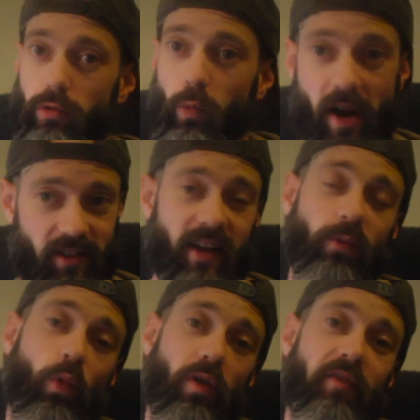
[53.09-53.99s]

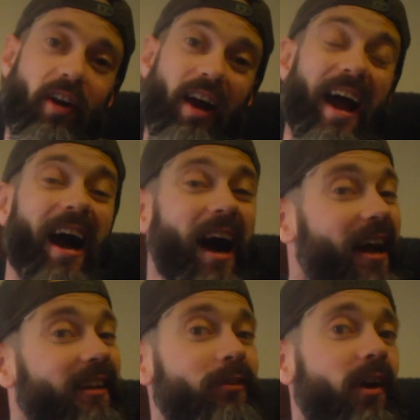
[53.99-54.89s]
Wasteland Warfare, I
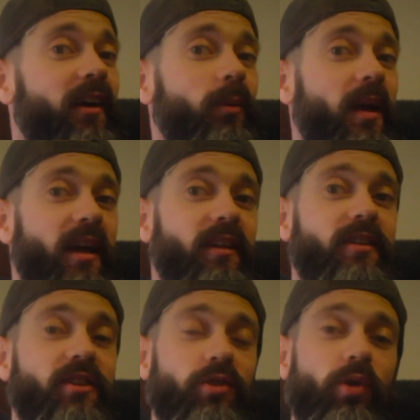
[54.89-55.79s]
highly
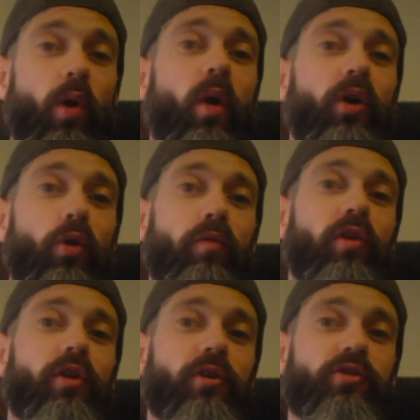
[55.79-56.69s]
recommend you go on
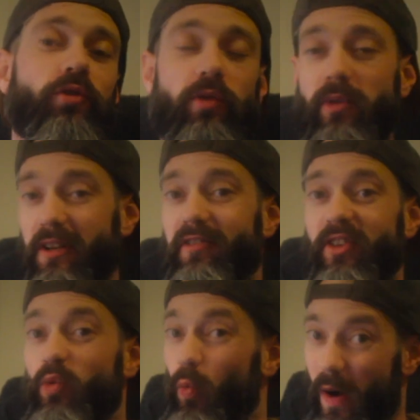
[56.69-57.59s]
over to the
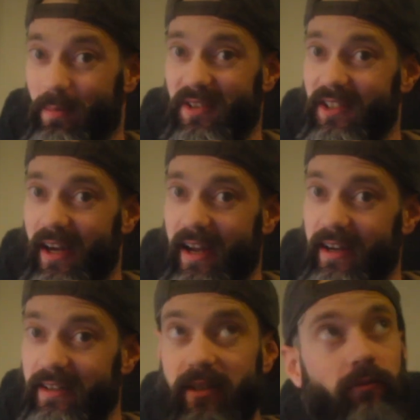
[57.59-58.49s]
Modiphius
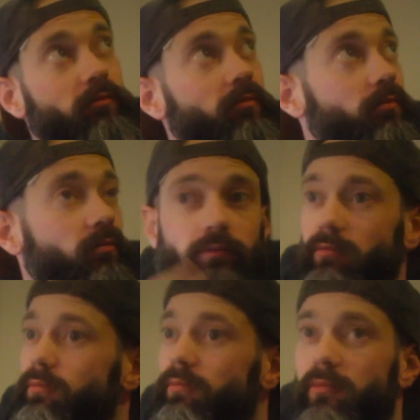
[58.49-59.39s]
website.
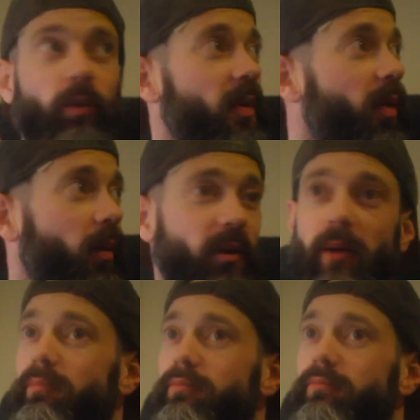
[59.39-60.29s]
It'll be popping
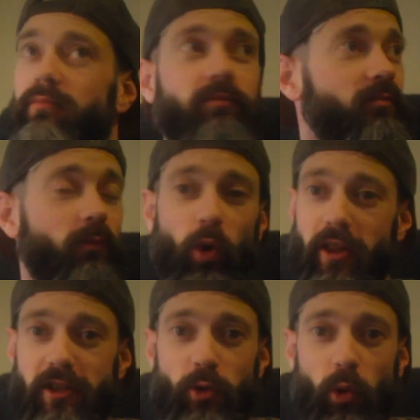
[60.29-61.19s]
up one
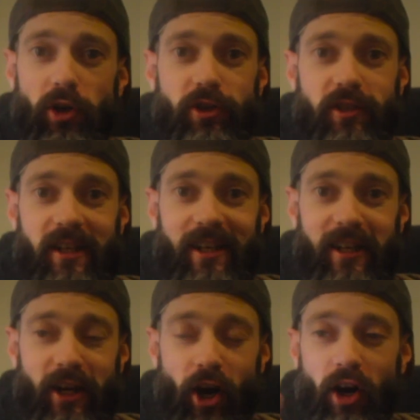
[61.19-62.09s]
of these corners
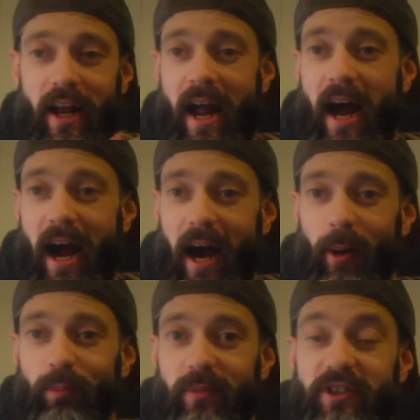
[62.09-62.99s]
here
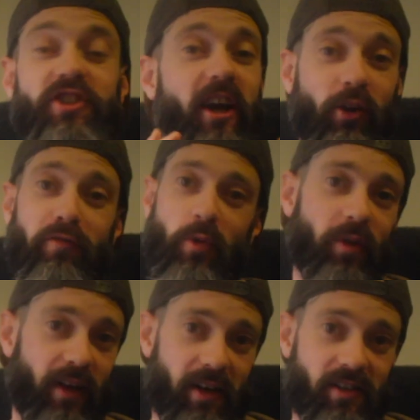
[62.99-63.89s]
to check out a few
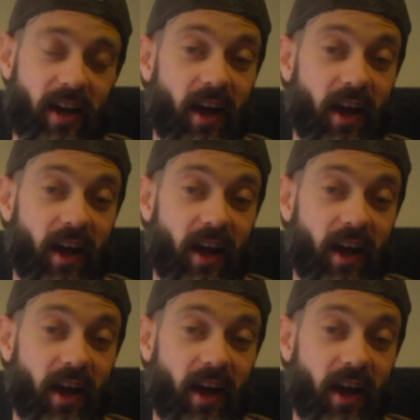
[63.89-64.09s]
things.